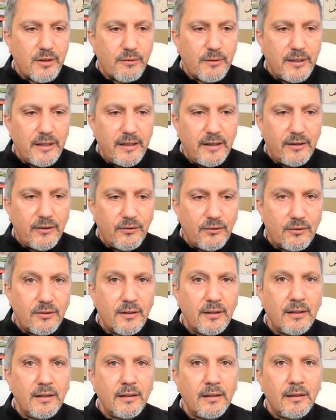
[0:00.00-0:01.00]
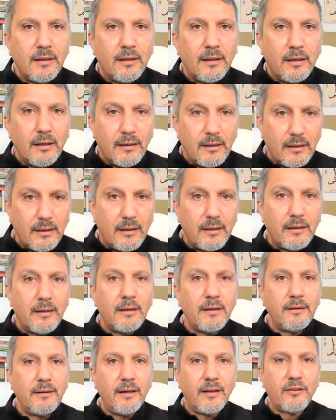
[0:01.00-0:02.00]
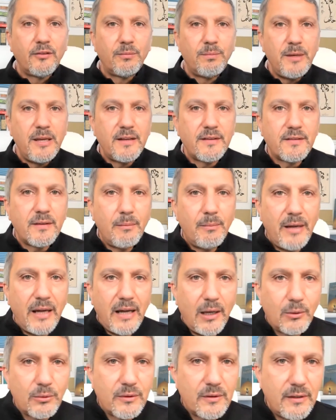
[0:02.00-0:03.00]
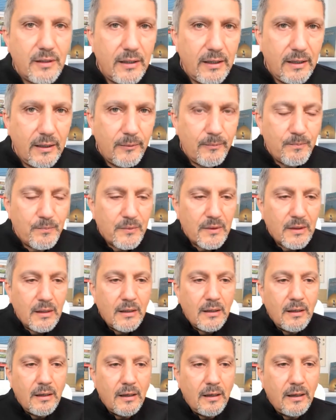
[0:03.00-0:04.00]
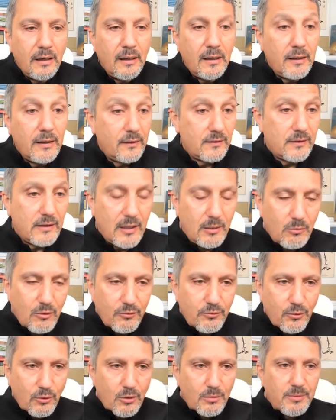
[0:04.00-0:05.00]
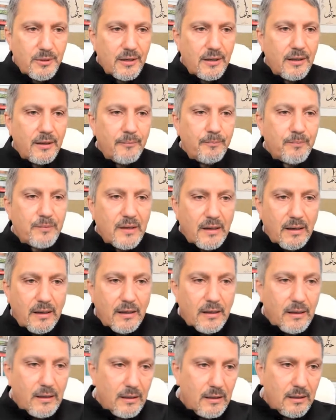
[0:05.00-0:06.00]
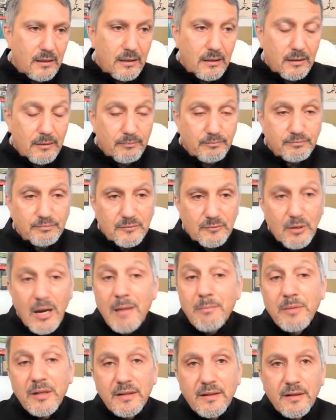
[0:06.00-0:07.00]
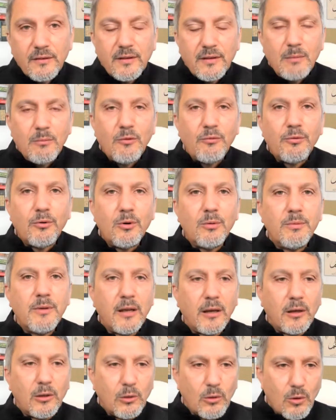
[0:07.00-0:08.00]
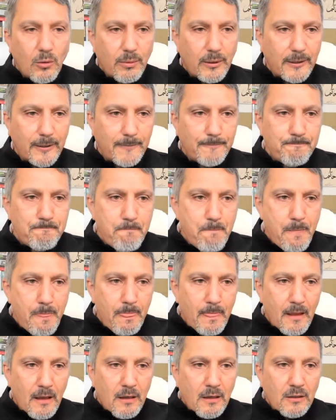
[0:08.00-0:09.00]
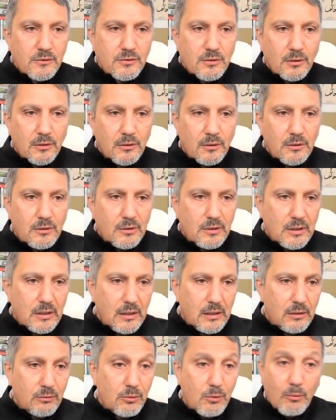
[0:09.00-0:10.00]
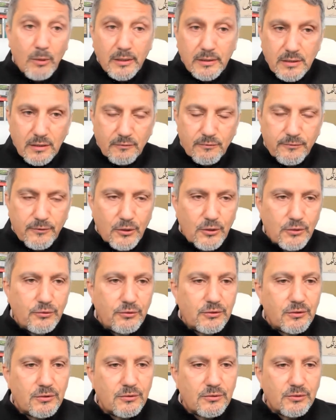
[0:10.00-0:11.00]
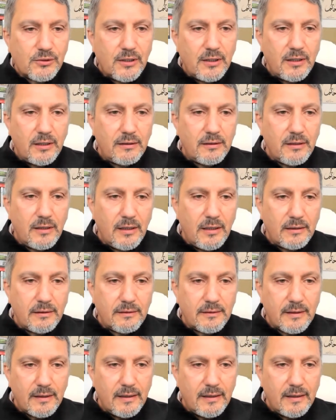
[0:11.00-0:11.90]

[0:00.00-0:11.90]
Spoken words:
released, that speaks about the Islamophobia, rampant Islamophobia globally. So we wanted first to say that